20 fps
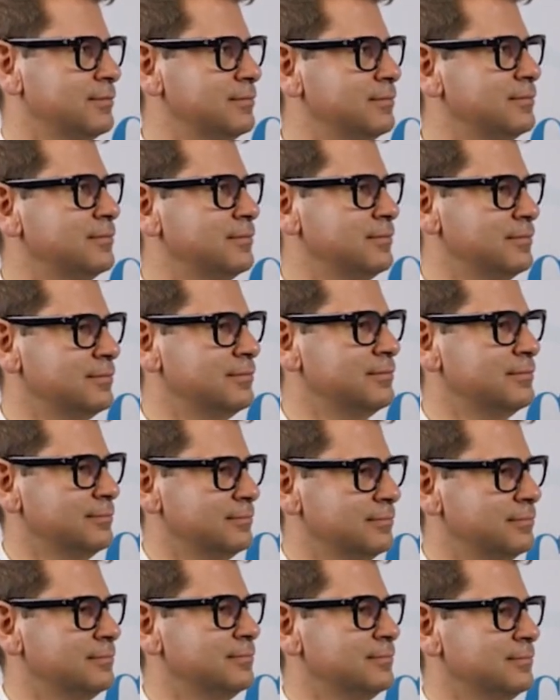
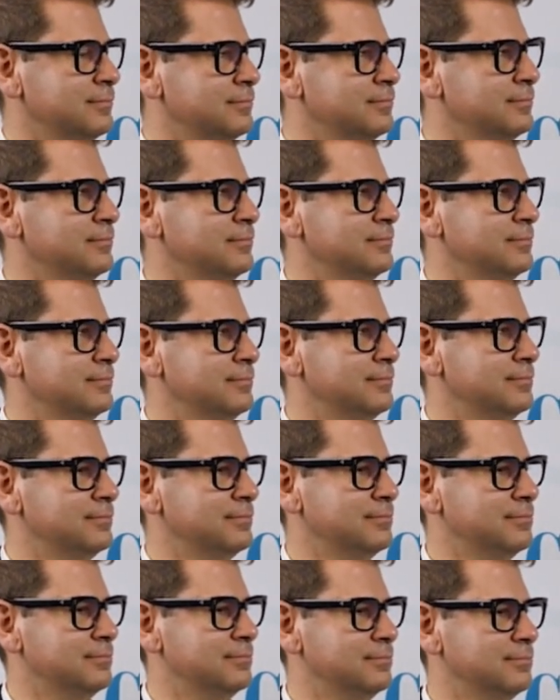
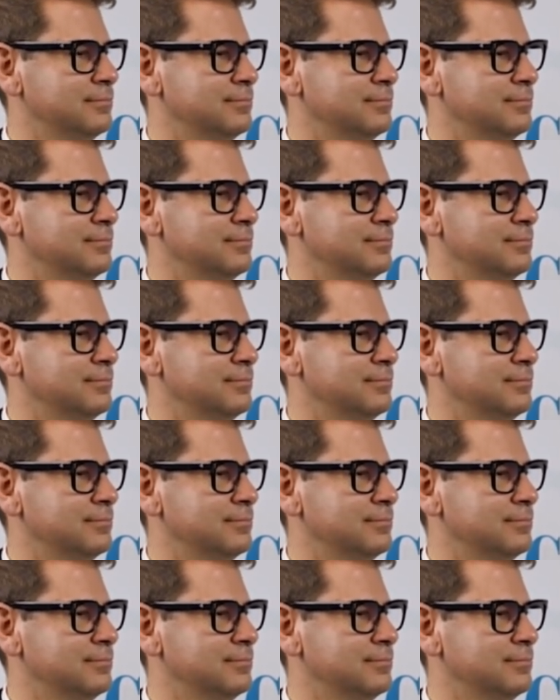[no speech]